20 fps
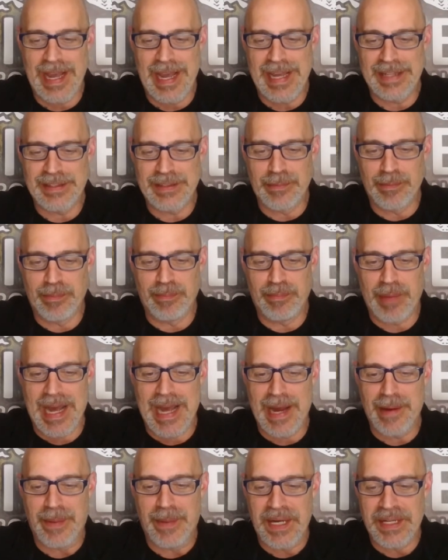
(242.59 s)
add them
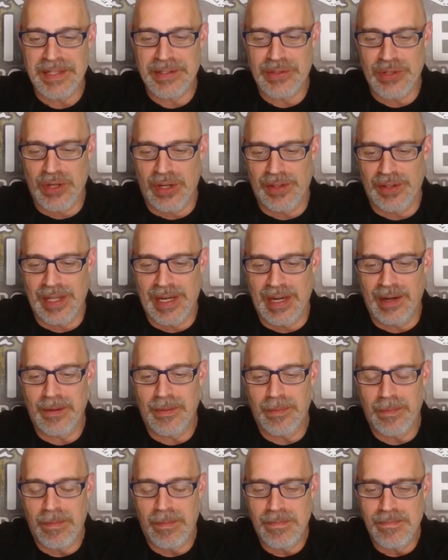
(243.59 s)
buy buttons on
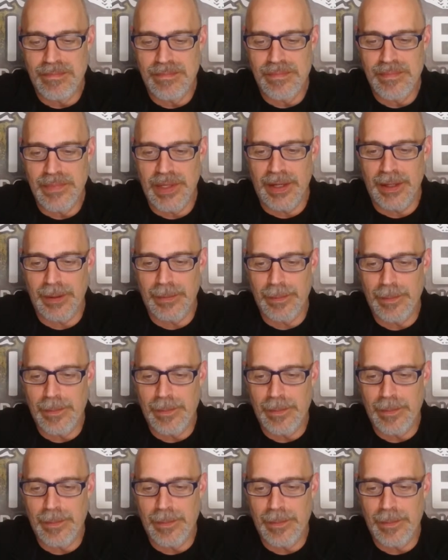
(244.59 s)
there. But